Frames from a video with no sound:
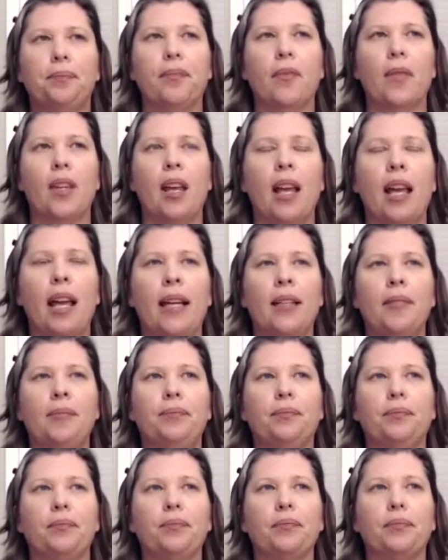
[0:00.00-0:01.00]
And
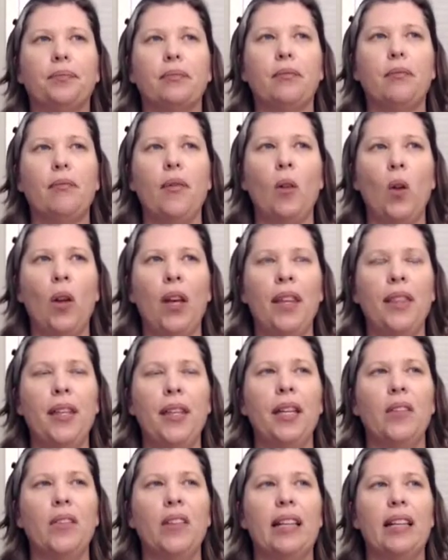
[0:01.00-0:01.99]
I
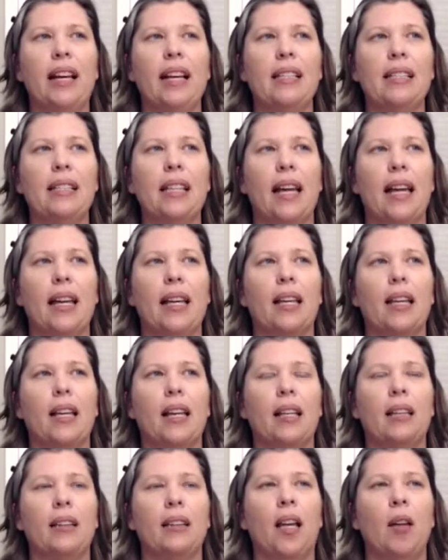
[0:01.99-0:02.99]
think of it as like,
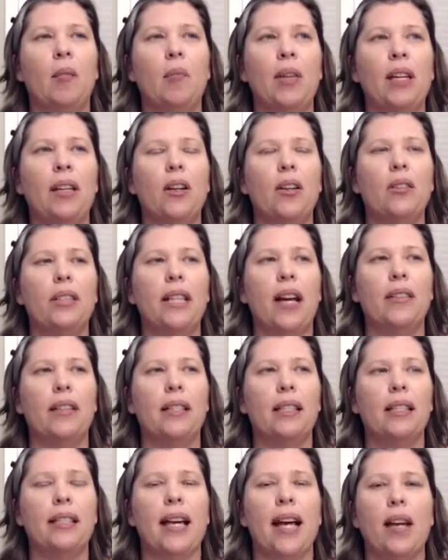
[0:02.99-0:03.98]
let me go down
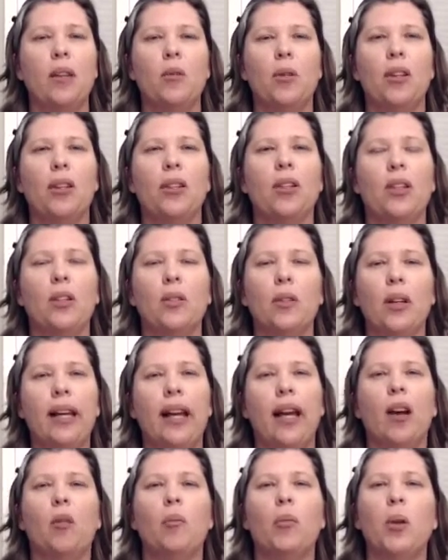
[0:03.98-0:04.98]
inside with you and
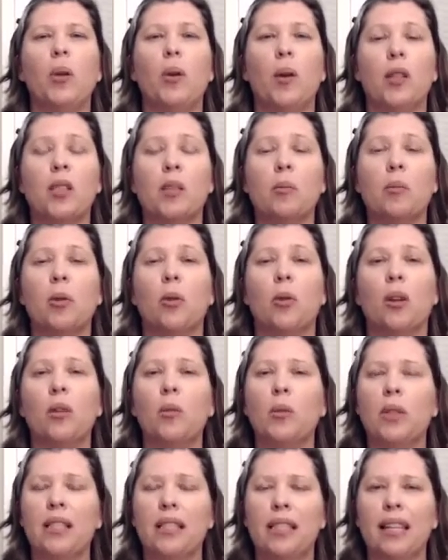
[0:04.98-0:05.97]
help you explore
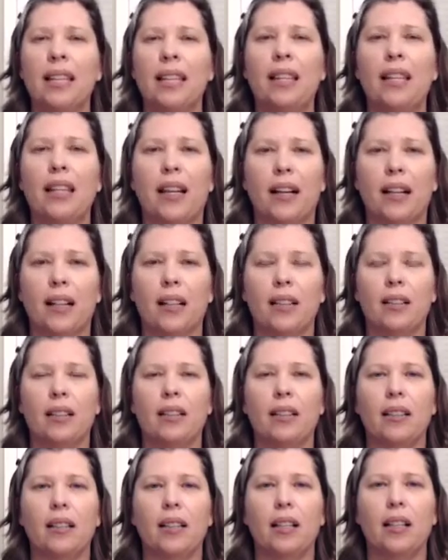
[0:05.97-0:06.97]
what's in there.
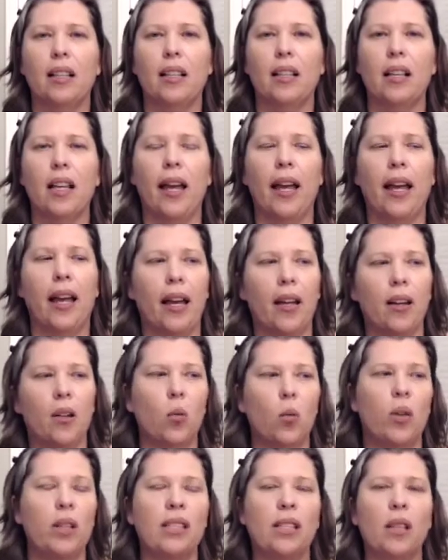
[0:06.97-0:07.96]
And
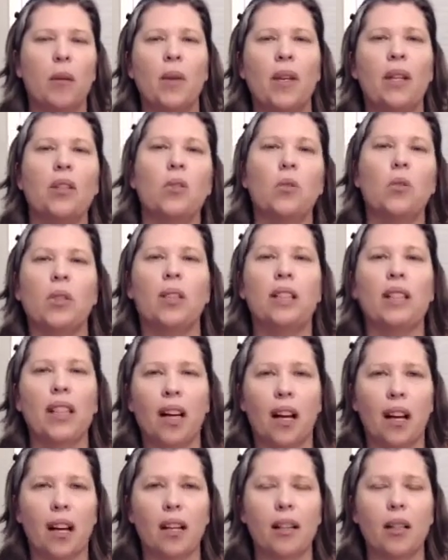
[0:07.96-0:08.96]
when something's really
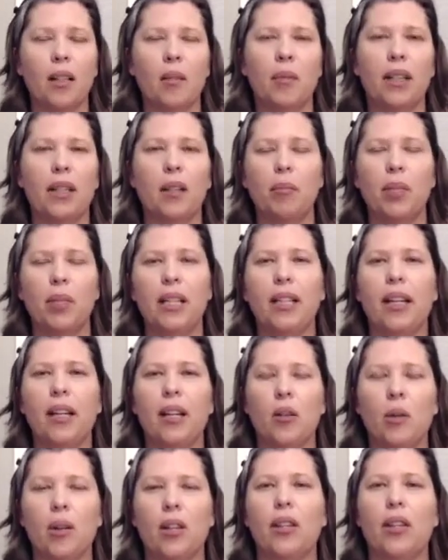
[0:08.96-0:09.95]
hard, I'm going to be
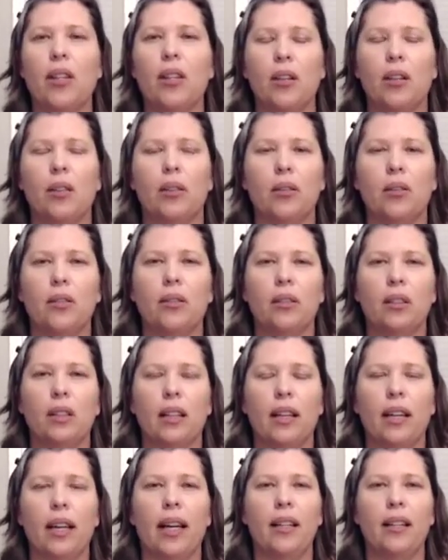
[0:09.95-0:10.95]
here with you,
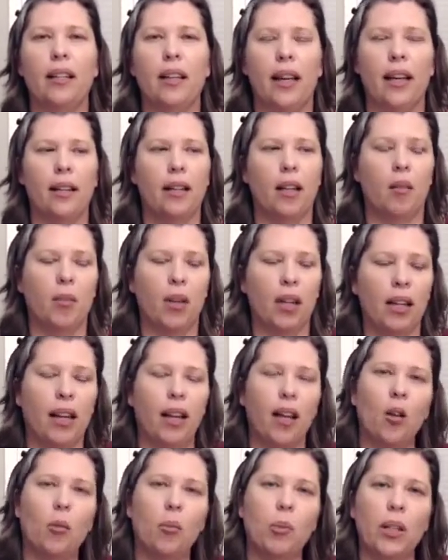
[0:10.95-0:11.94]
and I'm going to
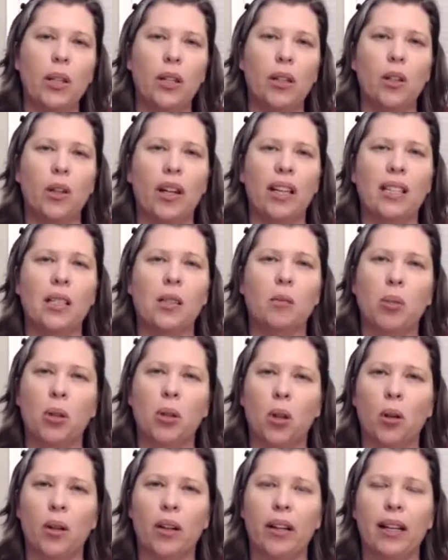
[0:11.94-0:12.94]
help you
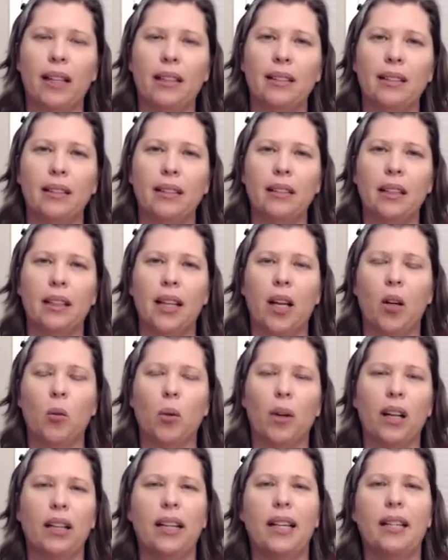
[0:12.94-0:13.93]
explore it, and we're
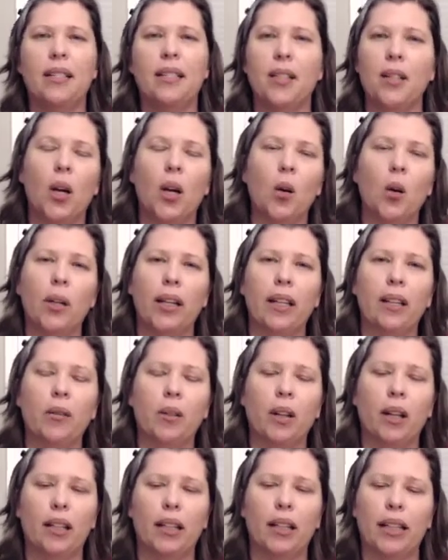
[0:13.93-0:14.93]
going to get to know it.
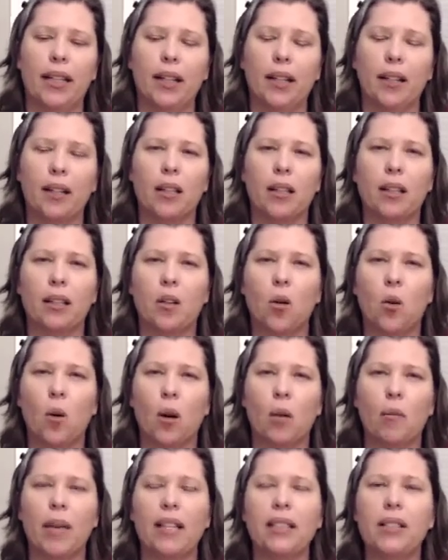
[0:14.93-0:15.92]
We're going to hear the
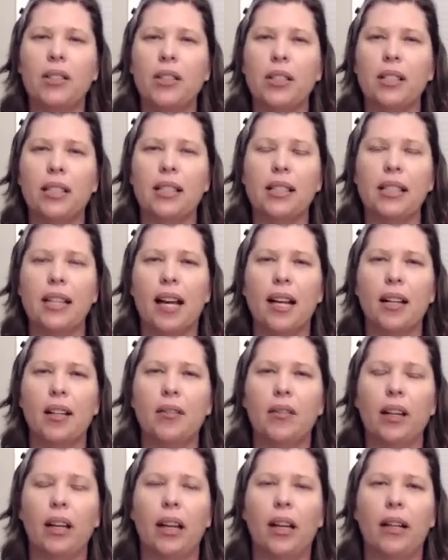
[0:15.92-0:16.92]
core messages inside of
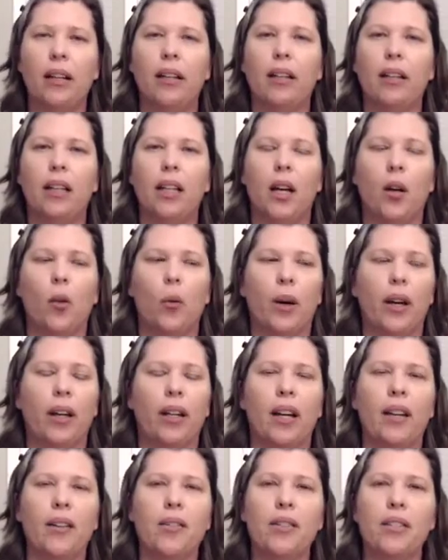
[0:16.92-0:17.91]
it, and we're going
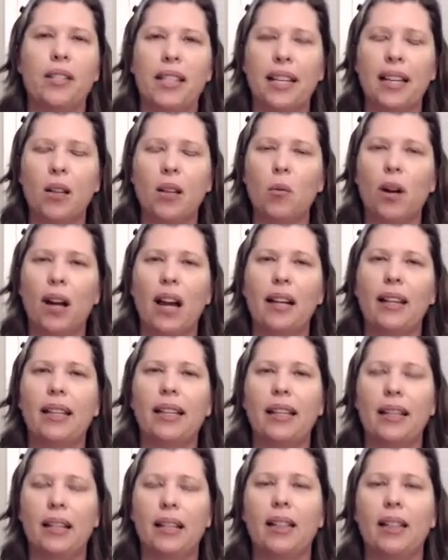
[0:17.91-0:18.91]
to understand what kind of
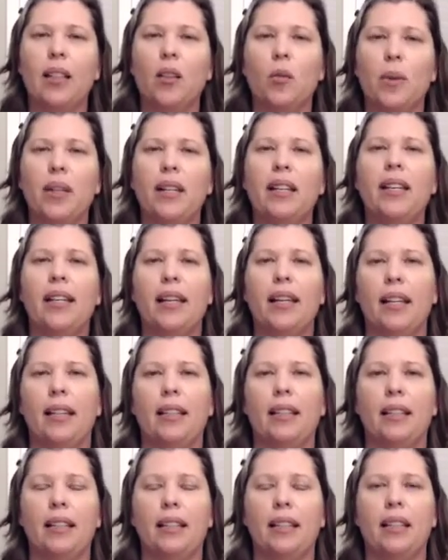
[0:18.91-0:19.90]
healing we need.
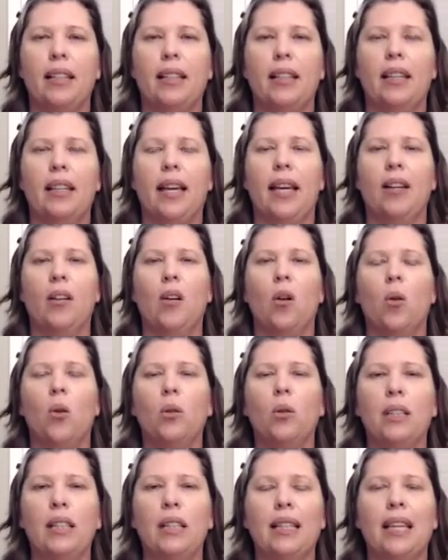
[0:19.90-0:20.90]
And
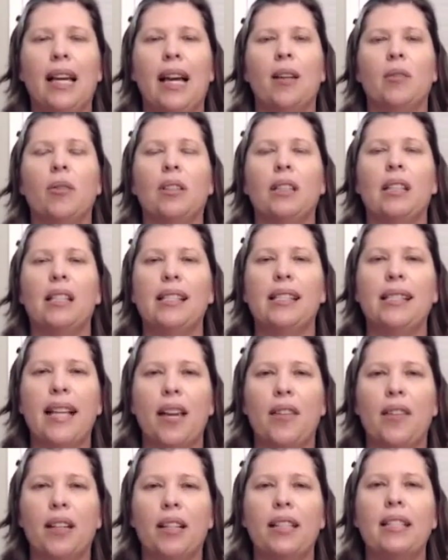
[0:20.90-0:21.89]
holding that really
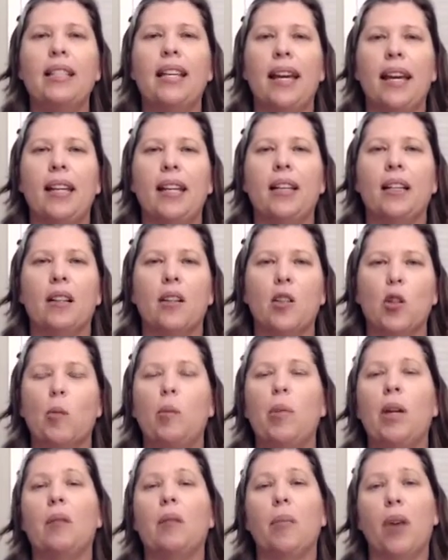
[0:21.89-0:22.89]
safe container is a
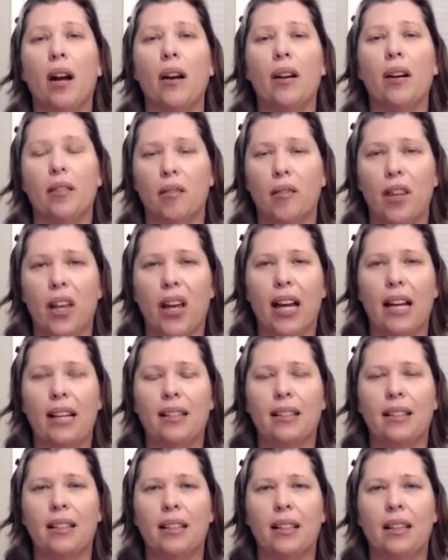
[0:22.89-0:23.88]
big part of that.
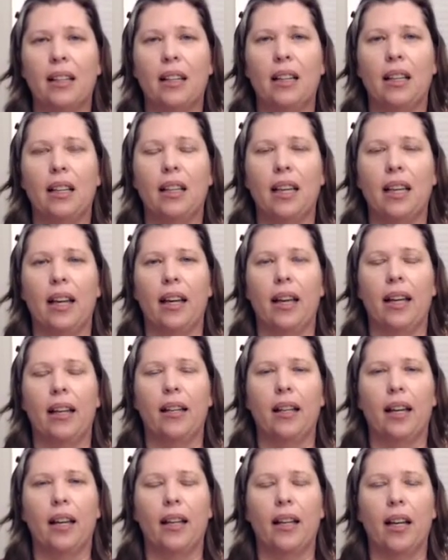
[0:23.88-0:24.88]

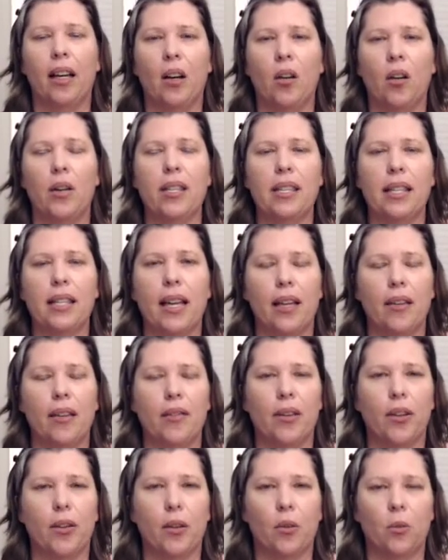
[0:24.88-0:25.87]
And I always say, if
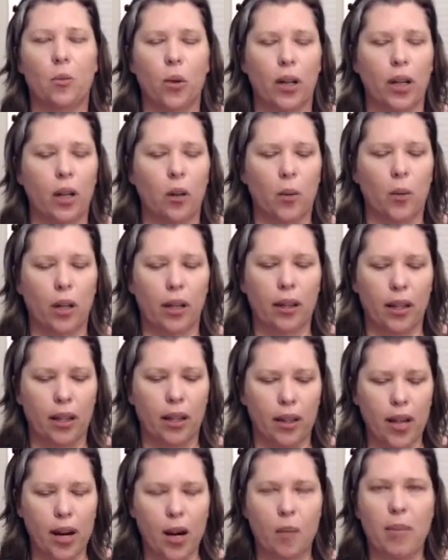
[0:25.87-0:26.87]
you're working with a
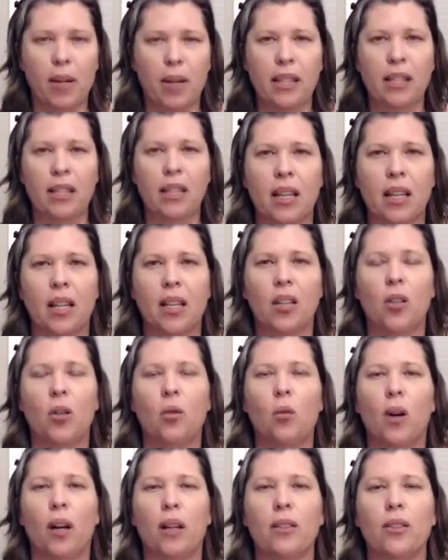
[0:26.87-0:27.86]
therapist, you
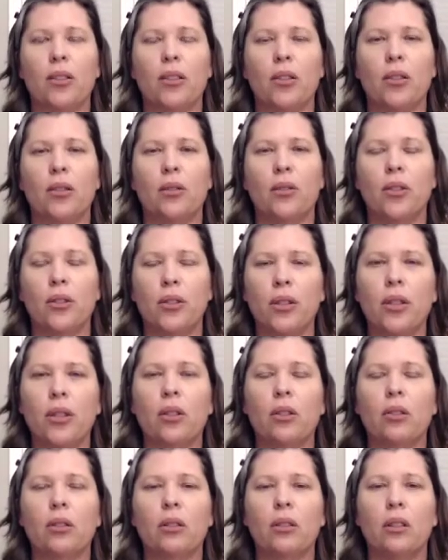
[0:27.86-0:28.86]
want to do
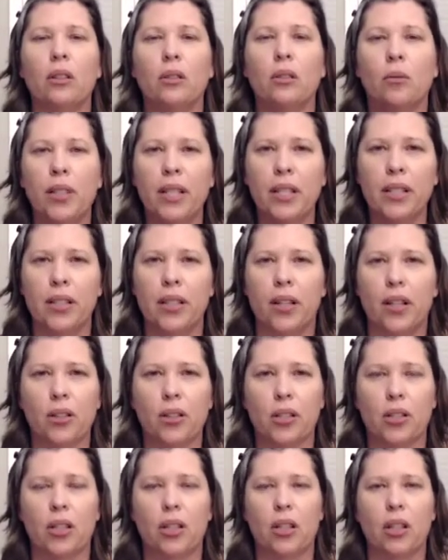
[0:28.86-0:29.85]
your
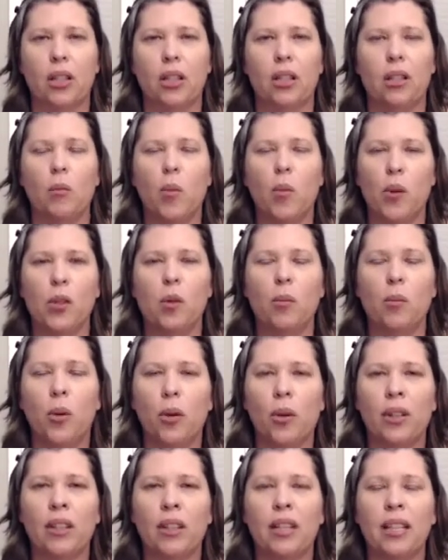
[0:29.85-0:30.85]
research. Most
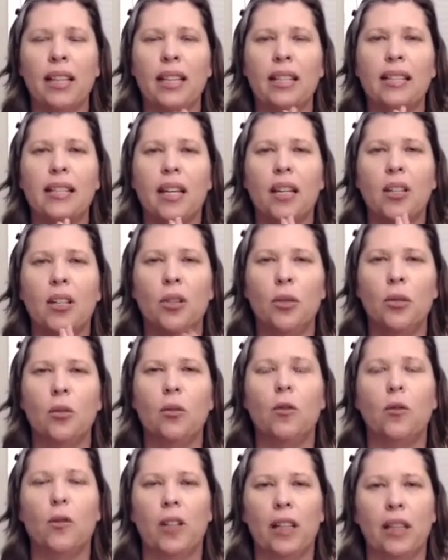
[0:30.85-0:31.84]
important thing is that you
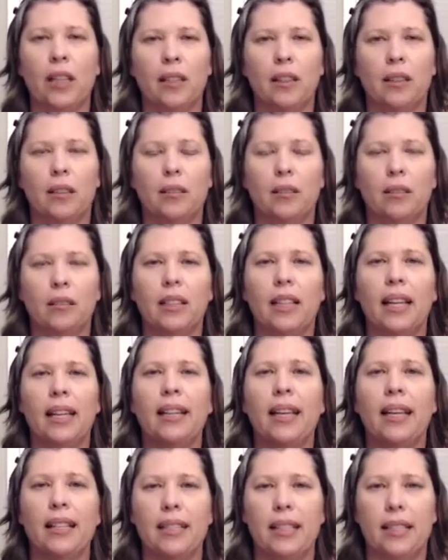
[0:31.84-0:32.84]
feel
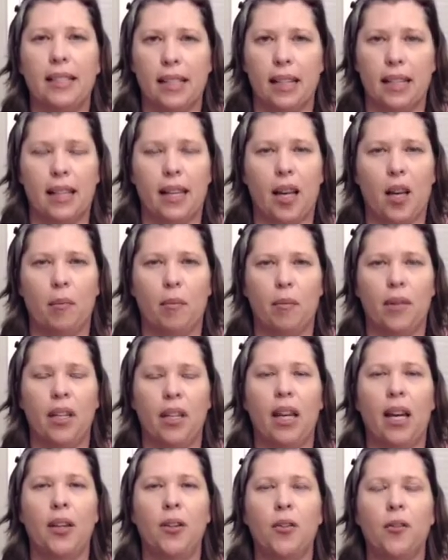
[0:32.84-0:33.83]
connected to them
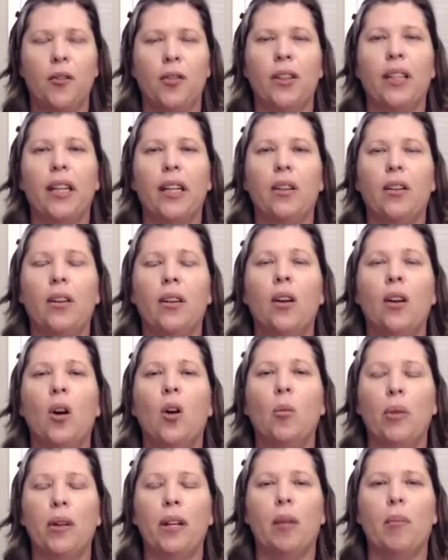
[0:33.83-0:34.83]
and you feel like you can
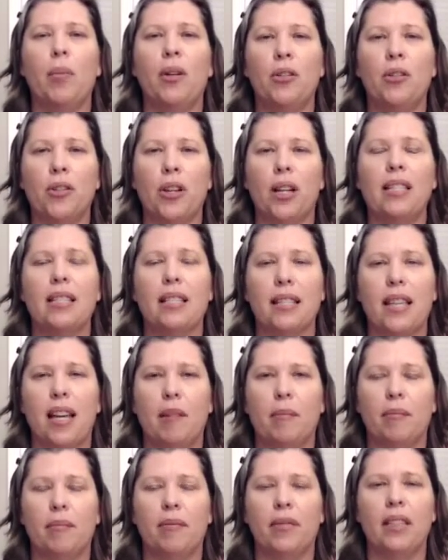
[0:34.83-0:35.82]
open up and trust
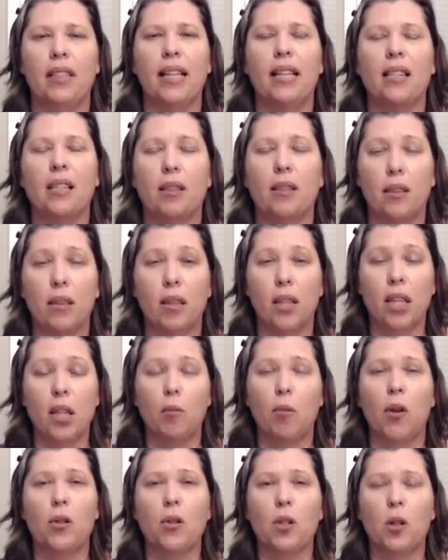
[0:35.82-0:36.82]
them. That's the
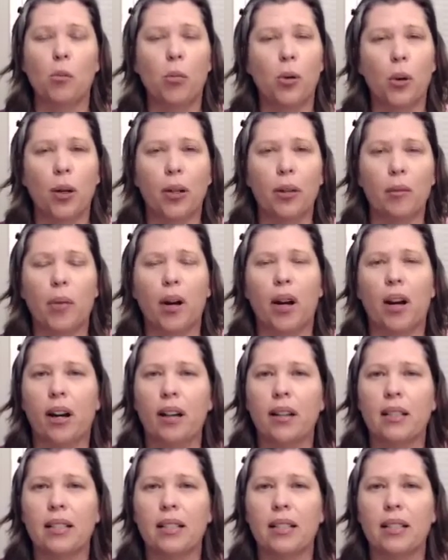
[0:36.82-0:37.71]
most important part.